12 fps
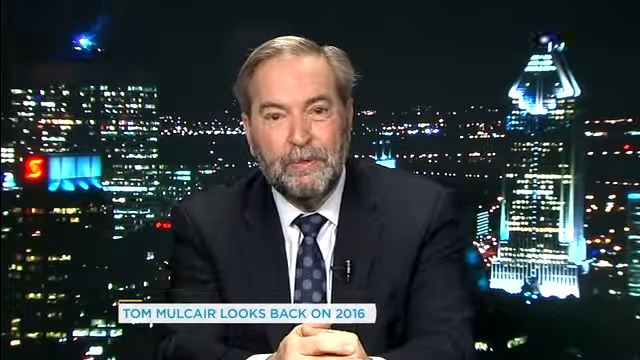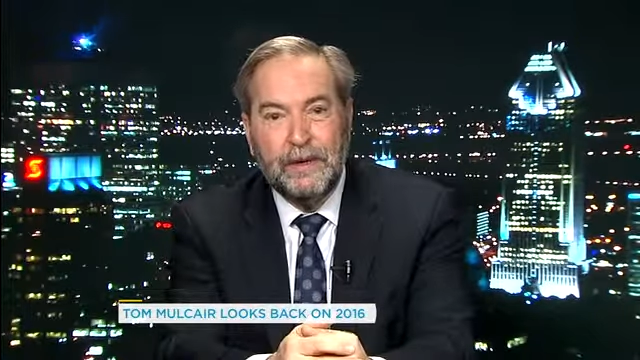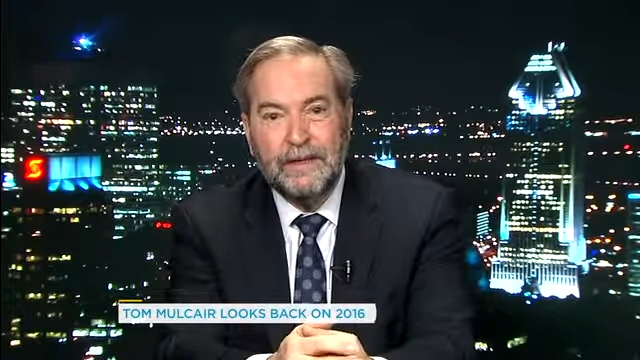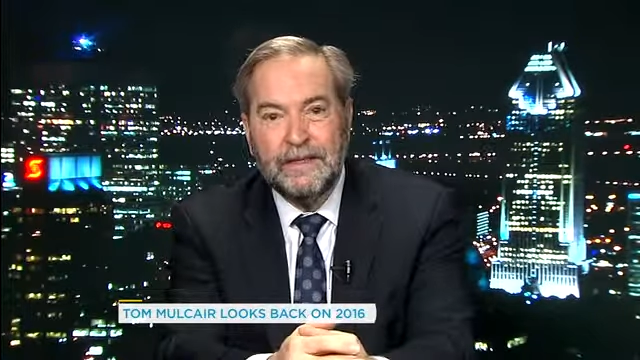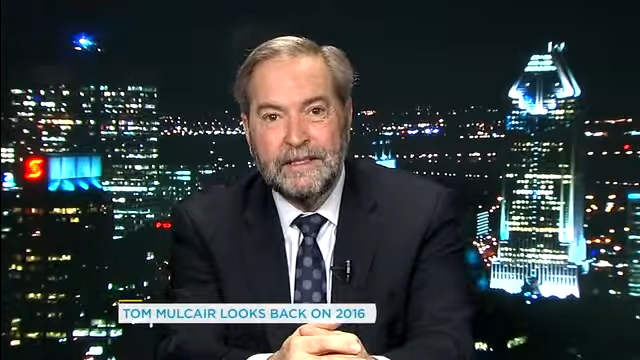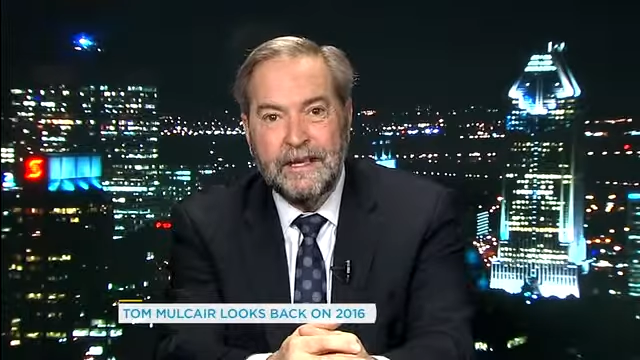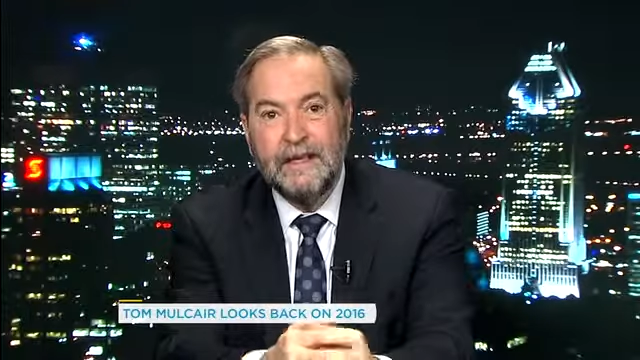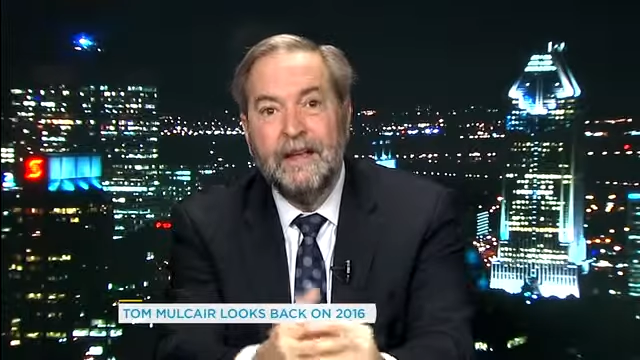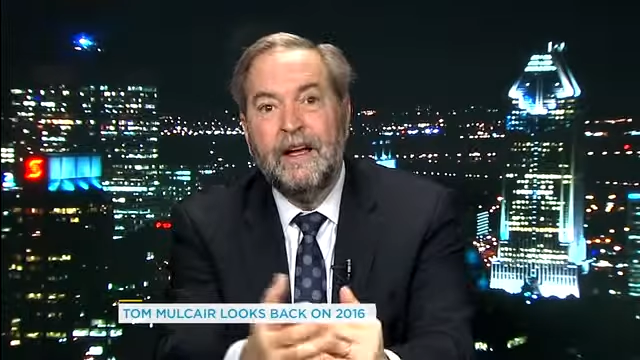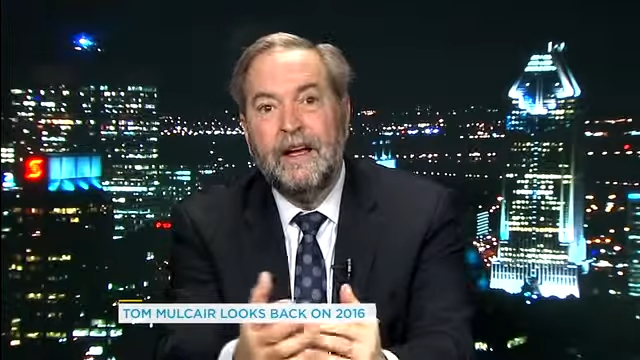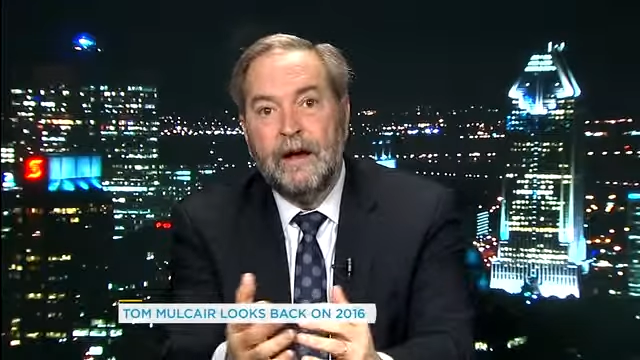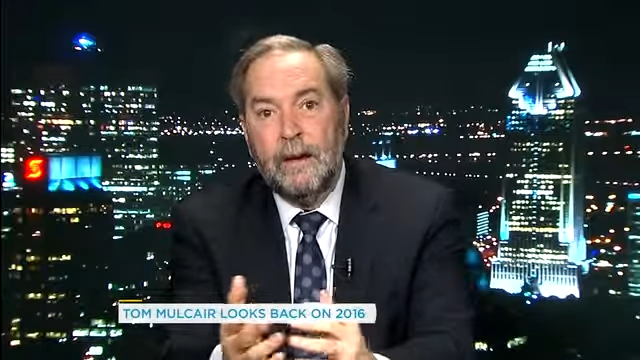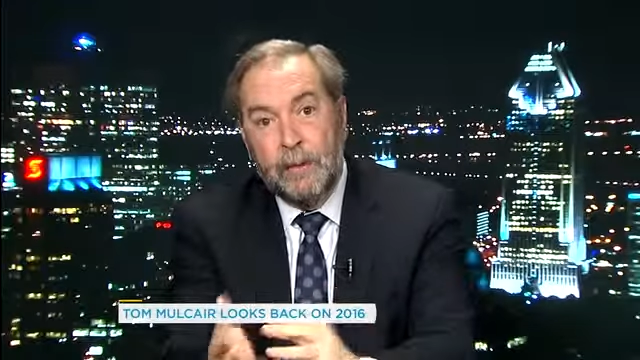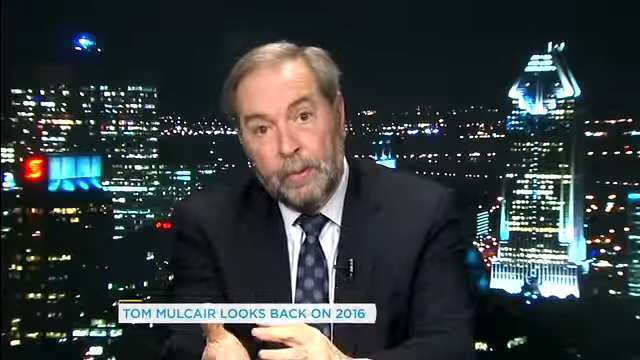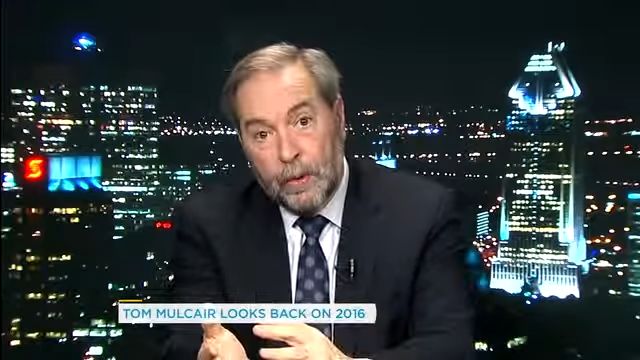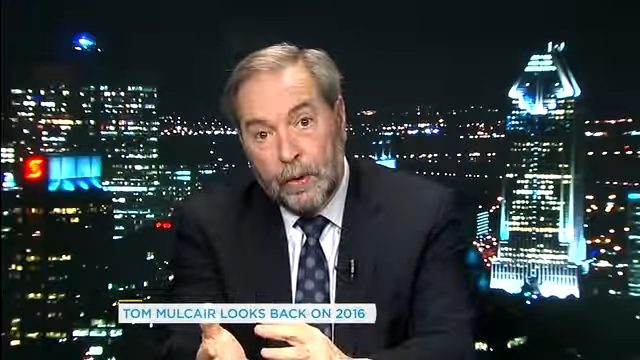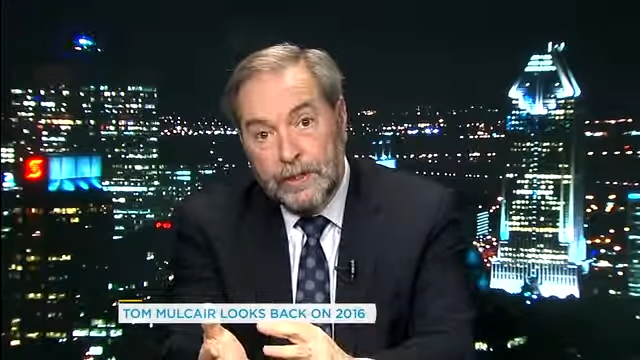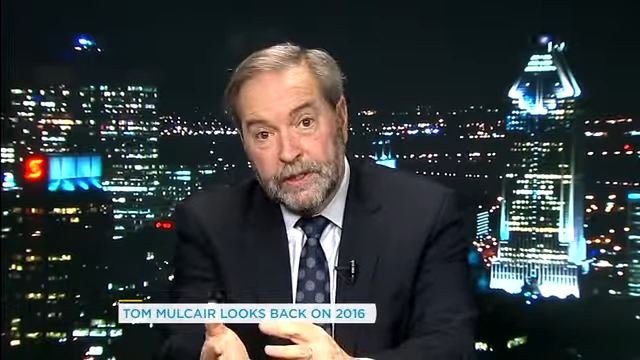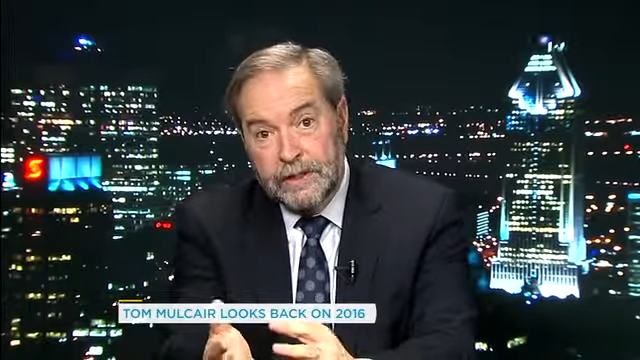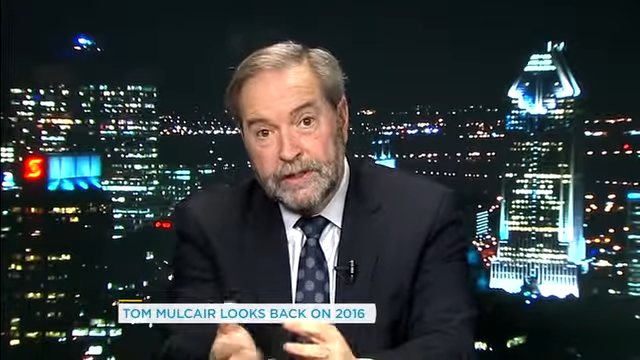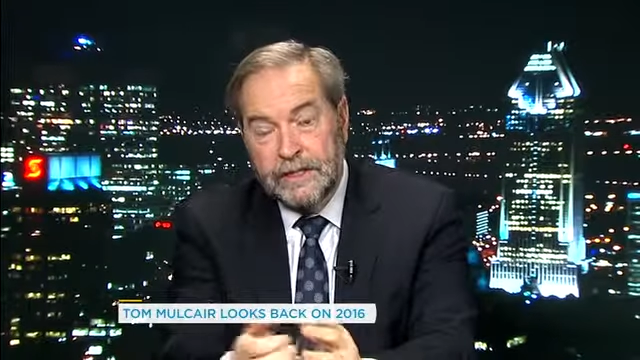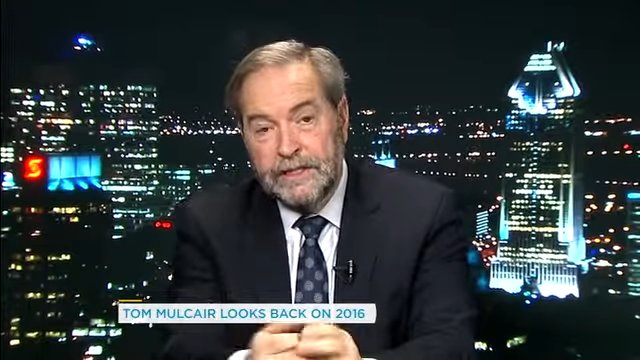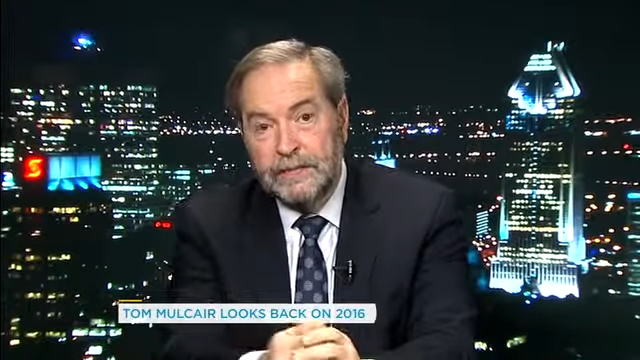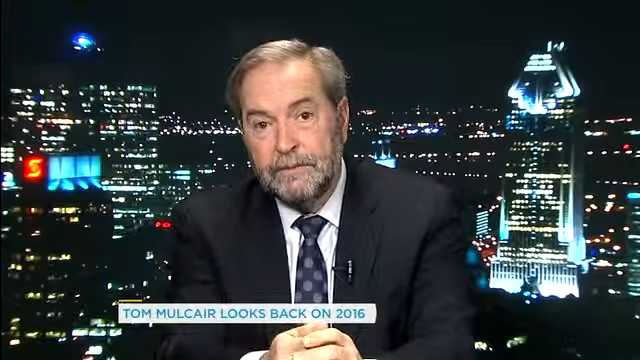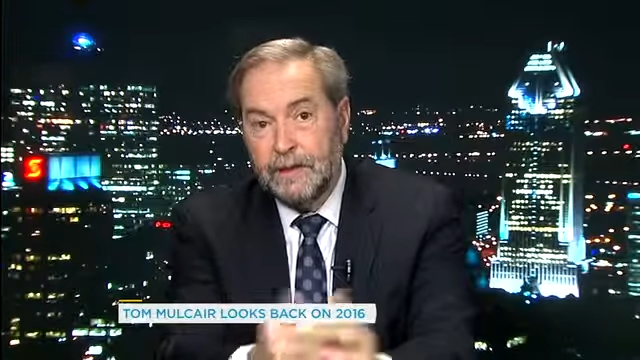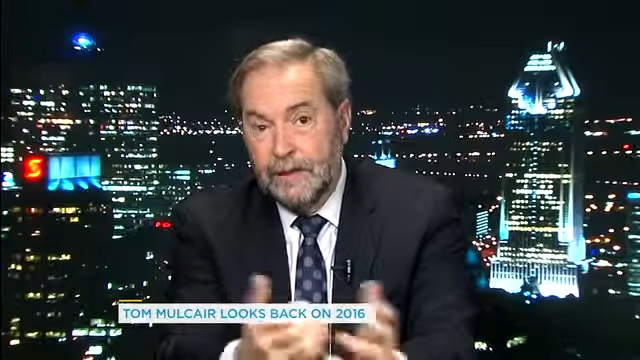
appeared said, a proportional system.